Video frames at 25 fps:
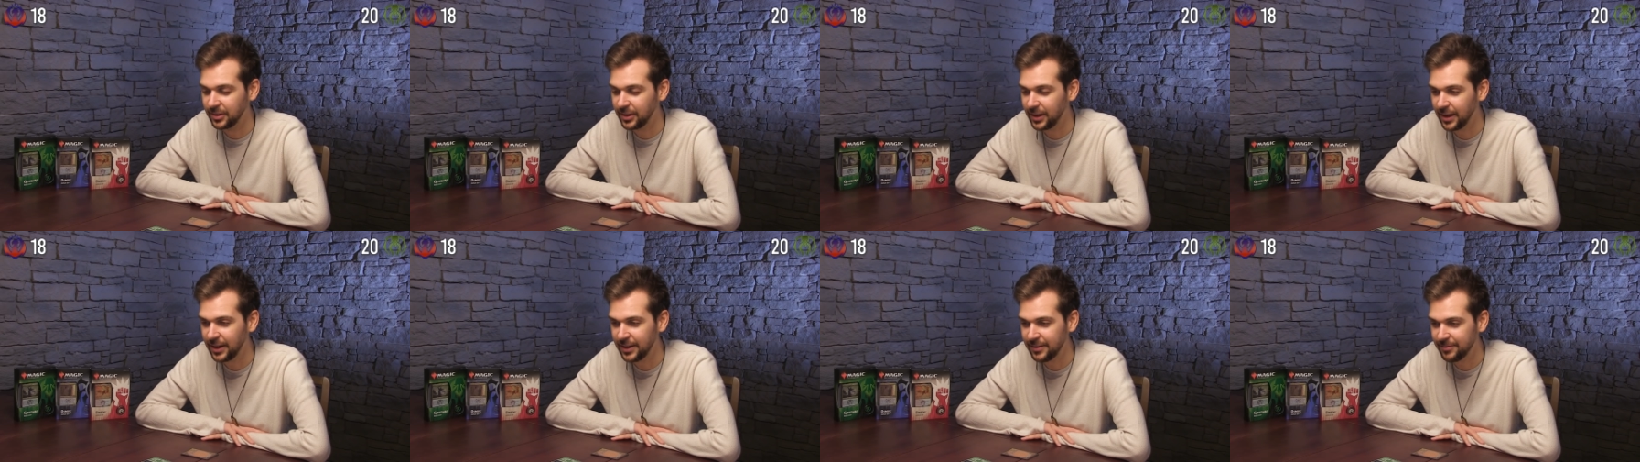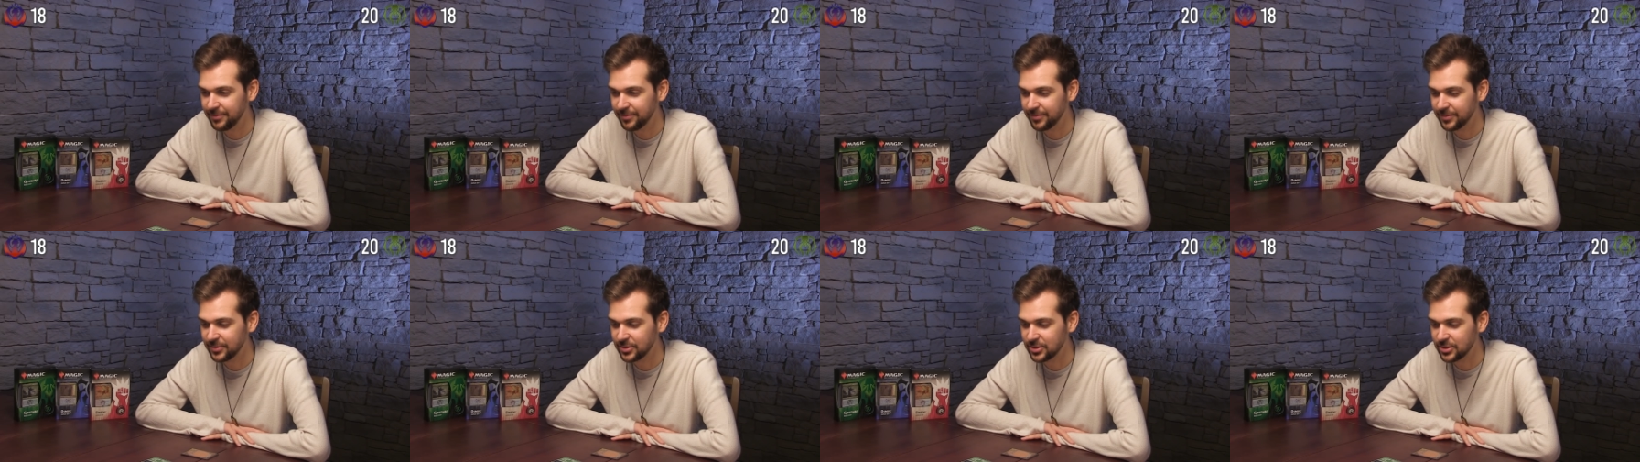
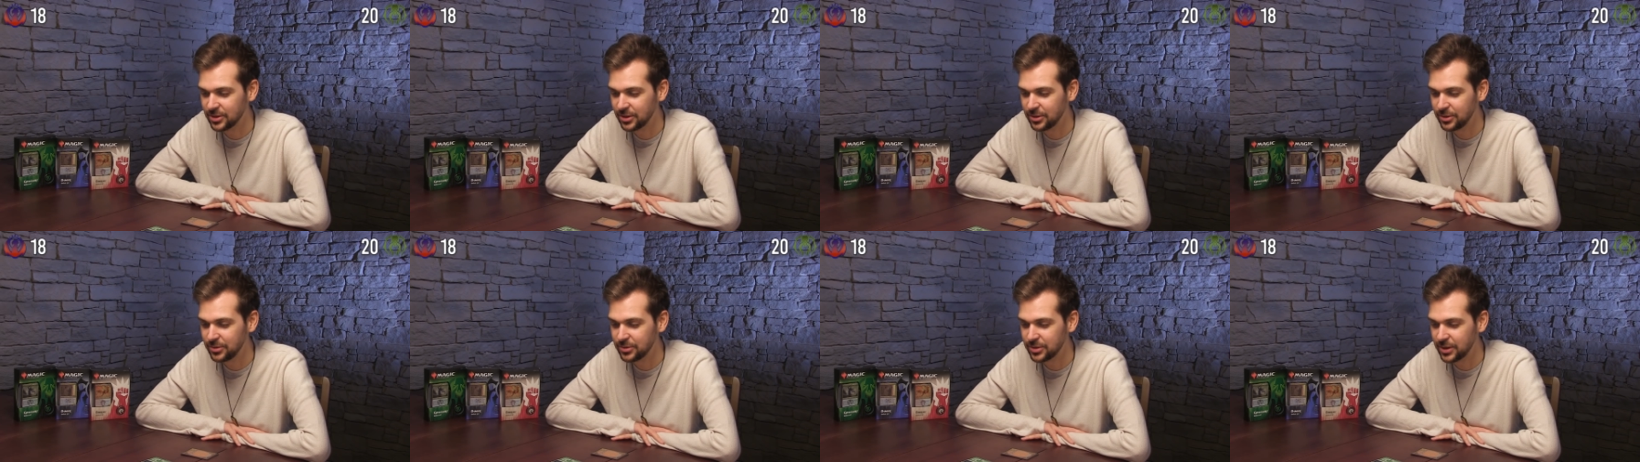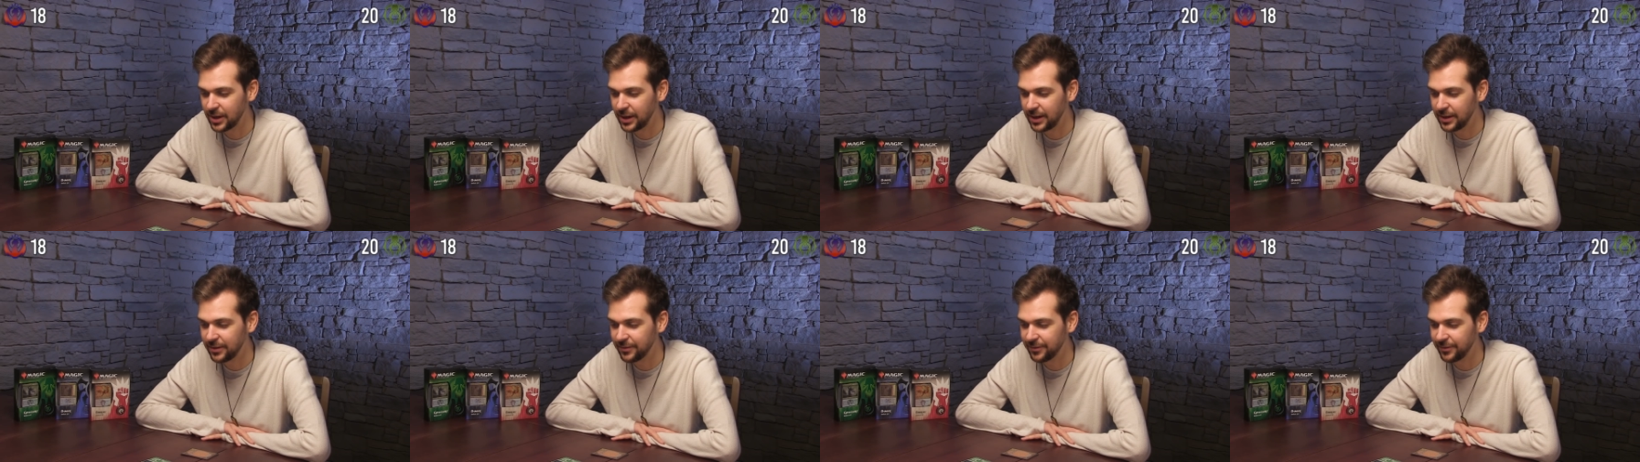Okay. So you
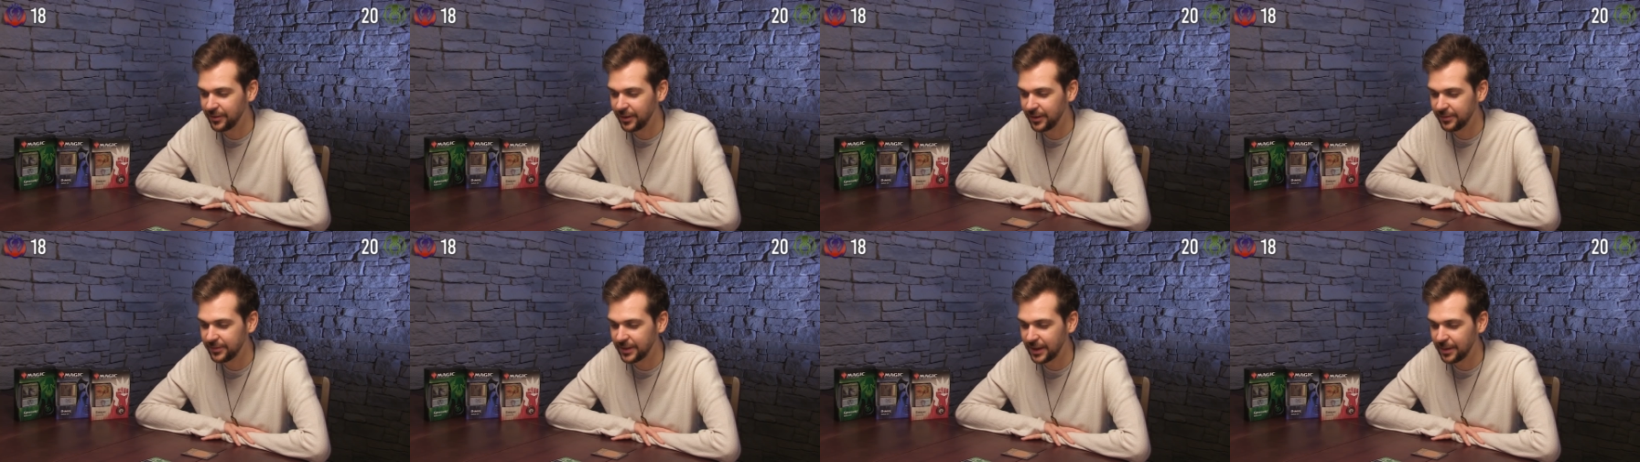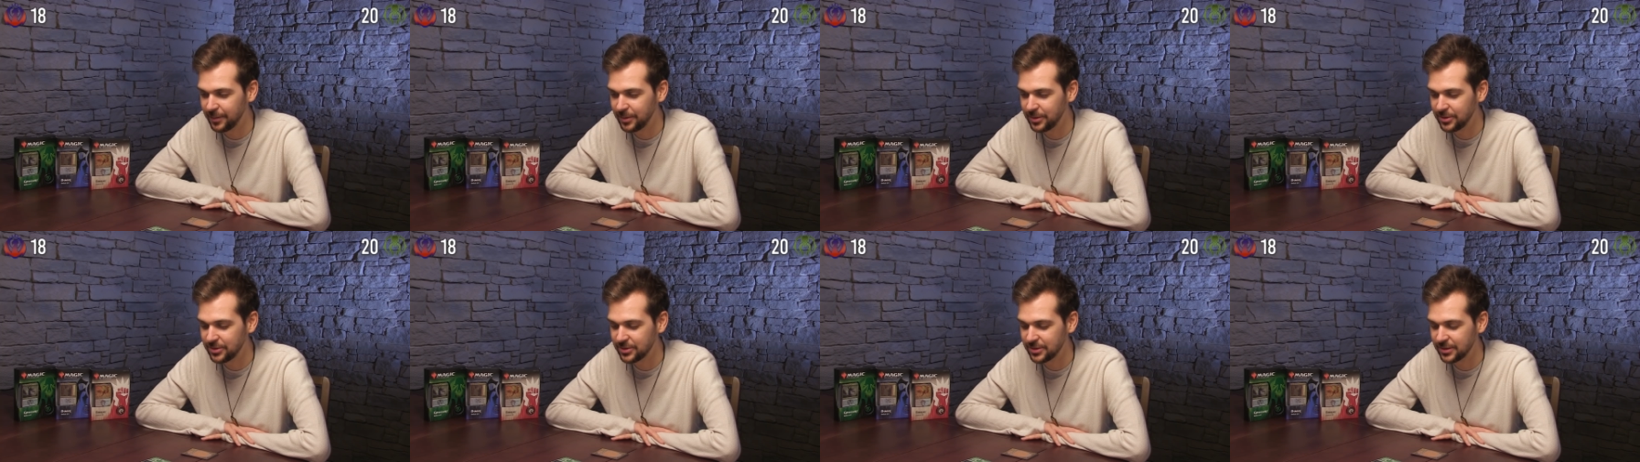take five
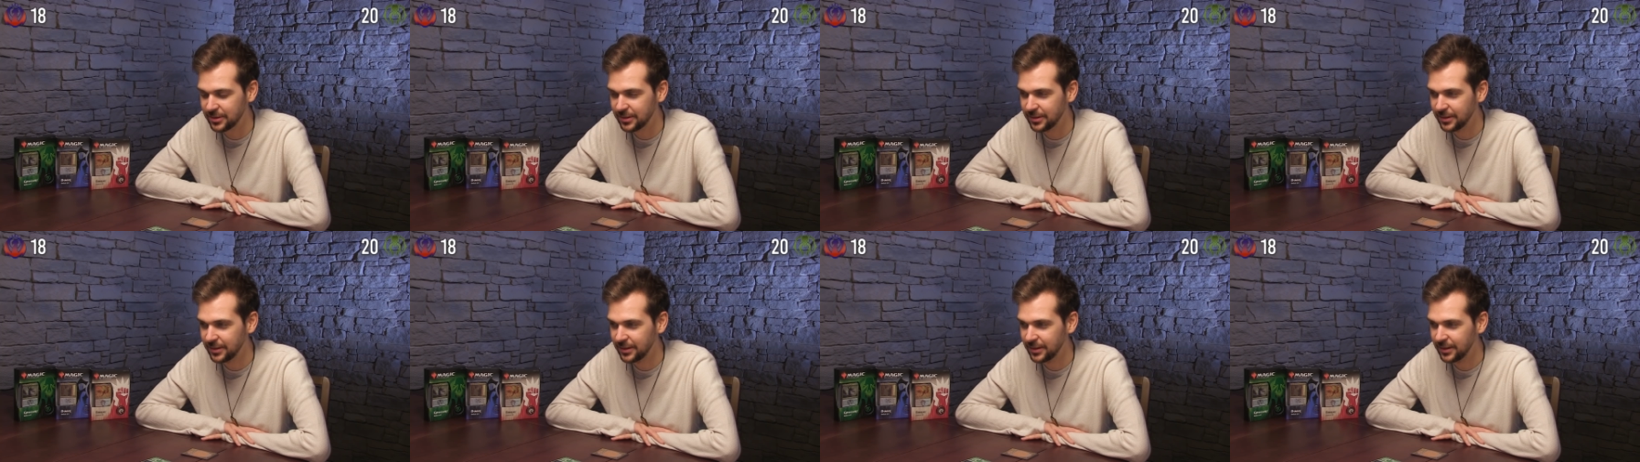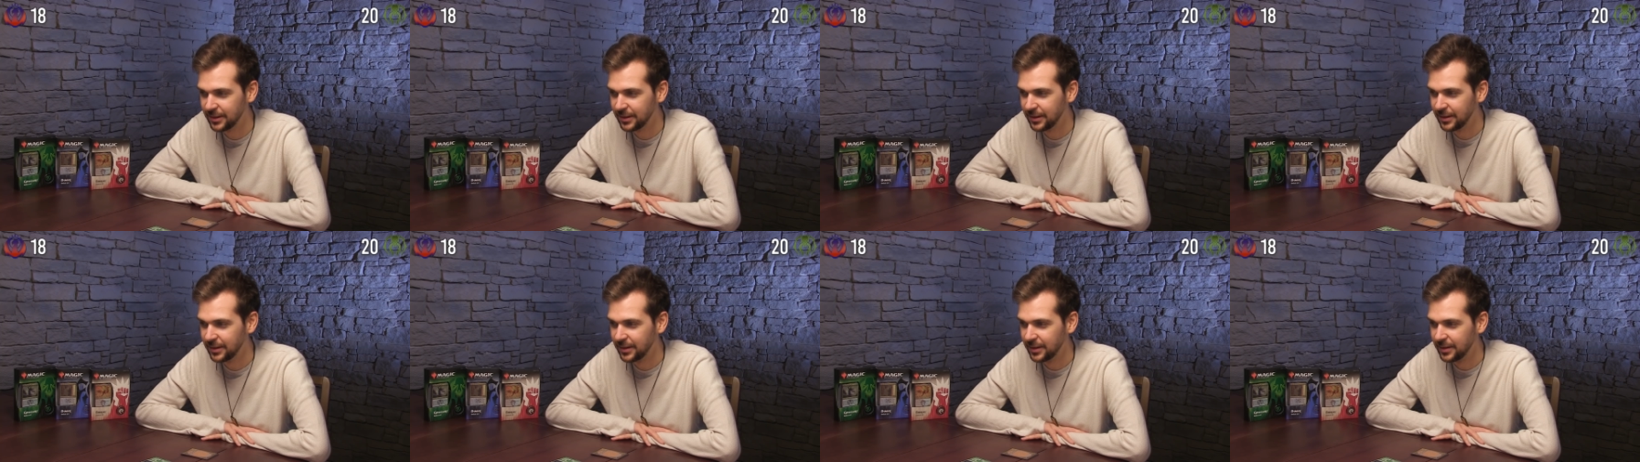damage.
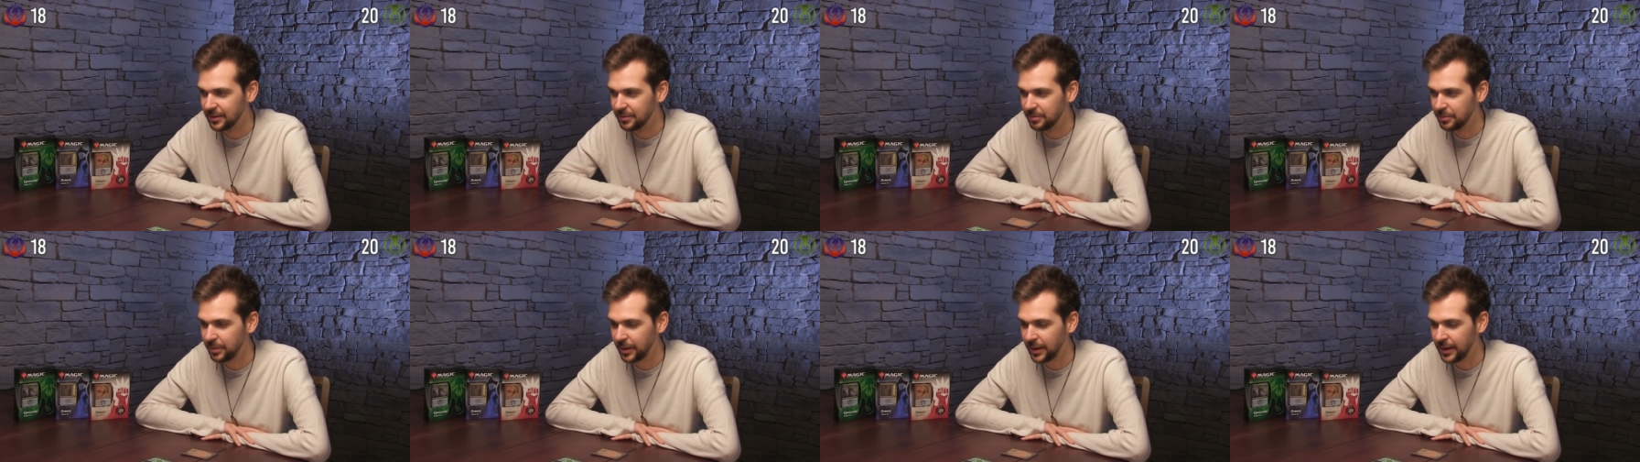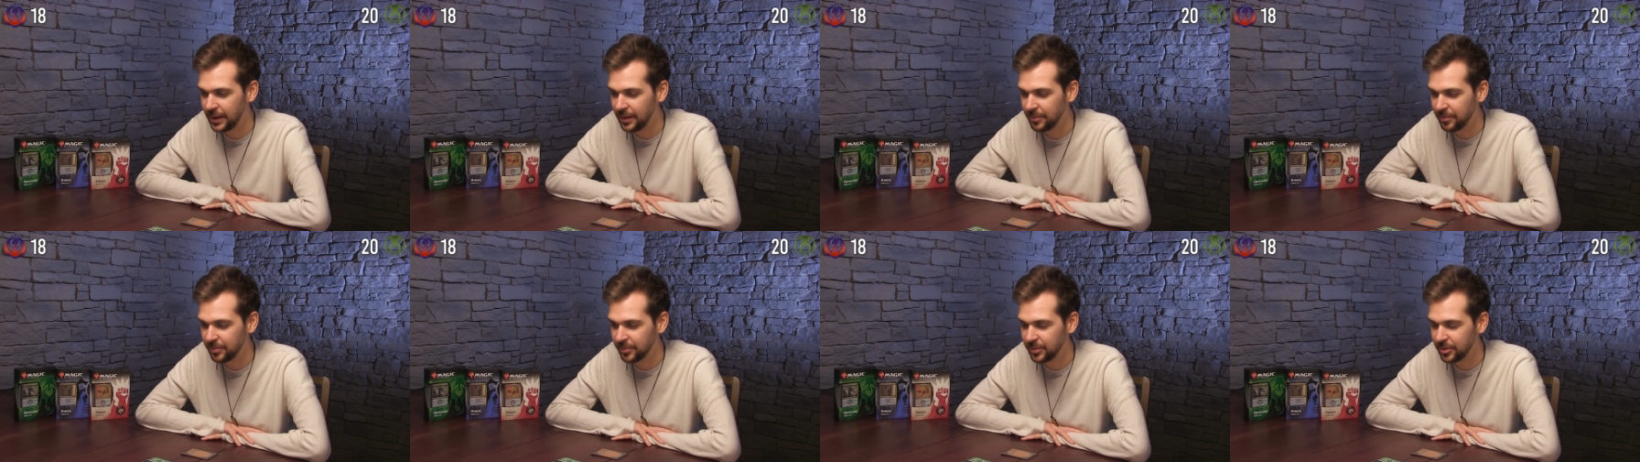Yep.
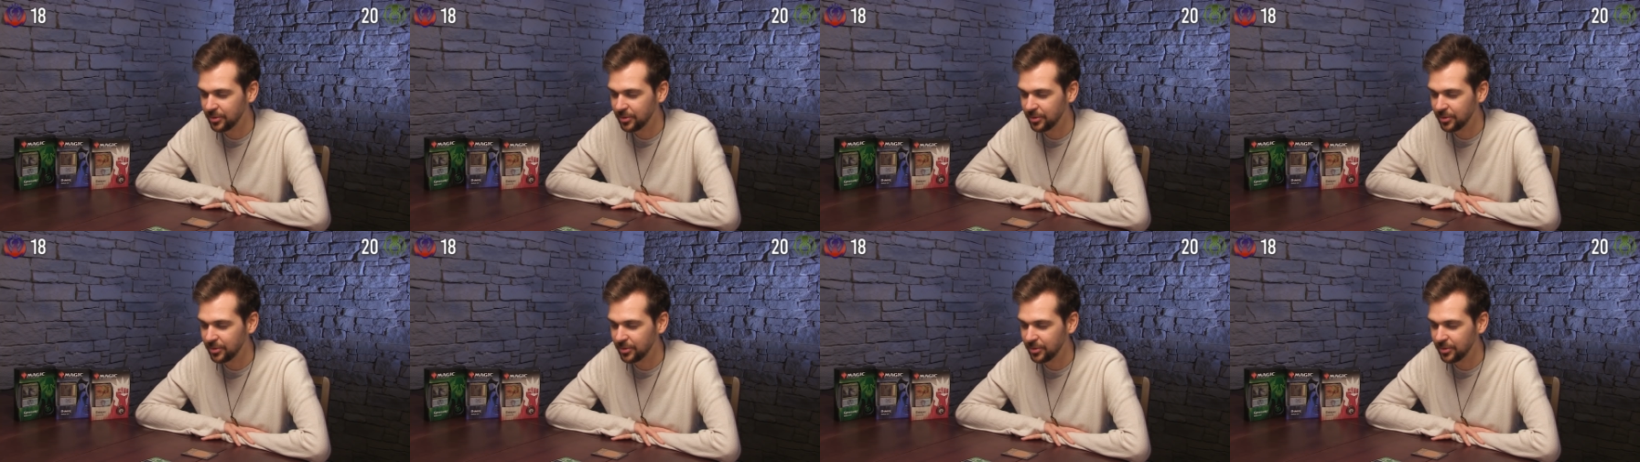Bam!